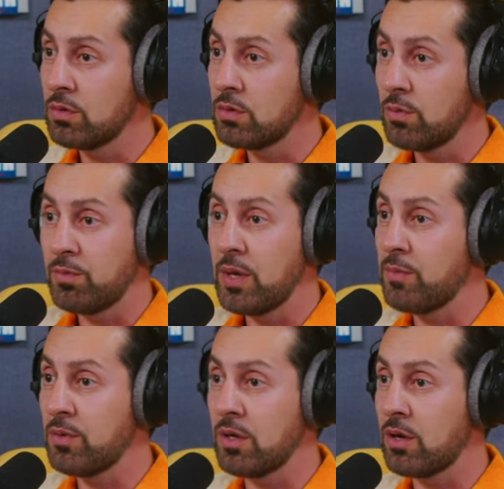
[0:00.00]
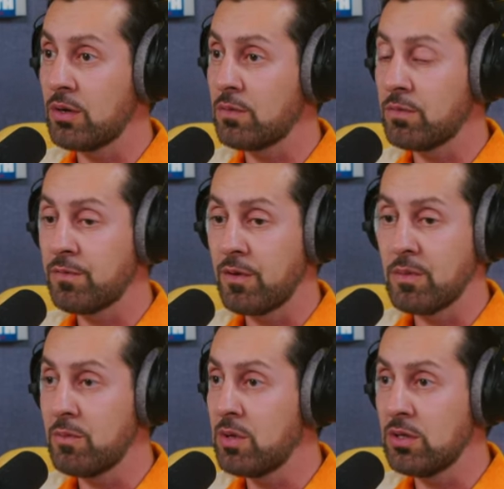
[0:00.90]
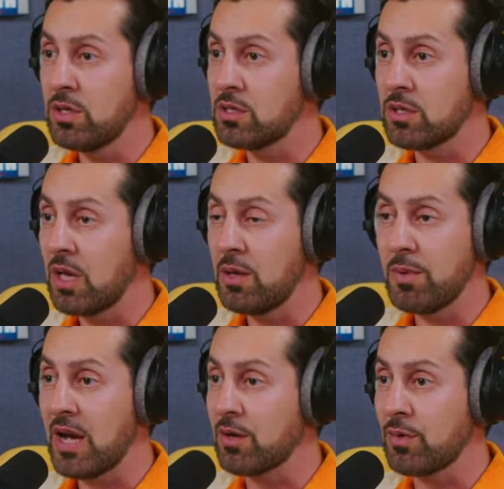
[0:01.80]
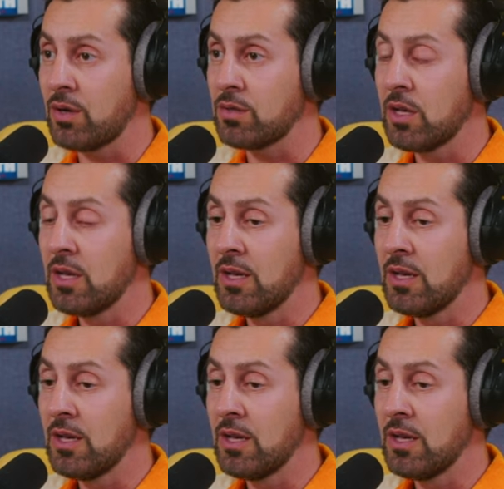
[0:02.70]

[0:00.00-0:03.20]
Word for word: to people that are from the Middle East, any background,